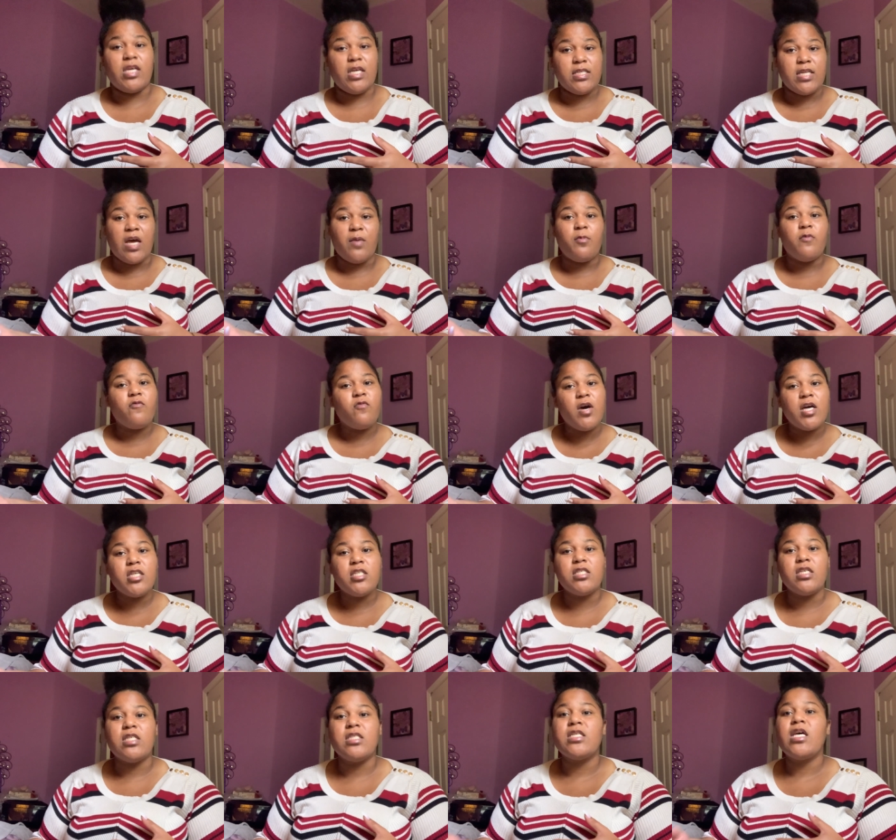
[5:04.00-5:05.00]
type of
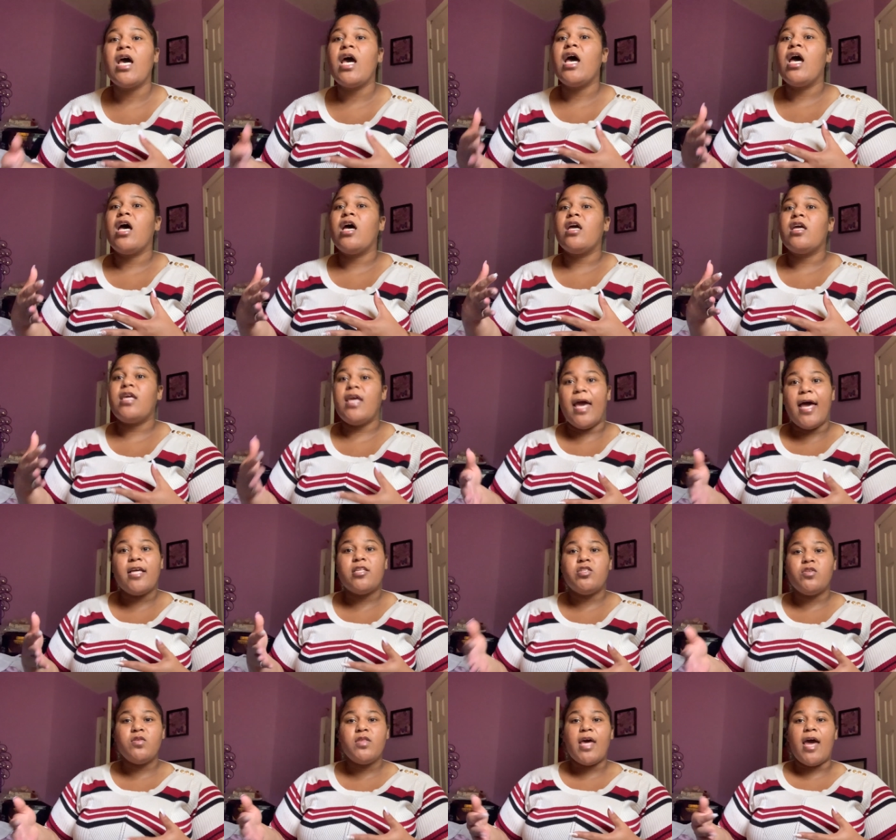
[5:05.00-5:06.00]
questions. Yeah,
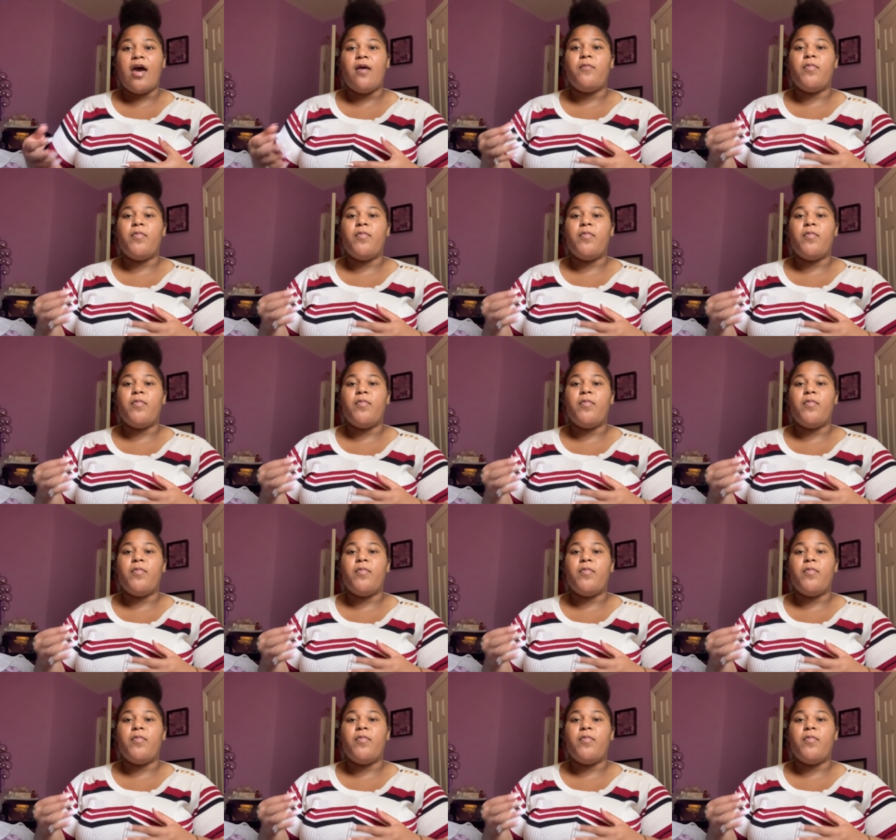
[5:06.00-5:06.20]
do that.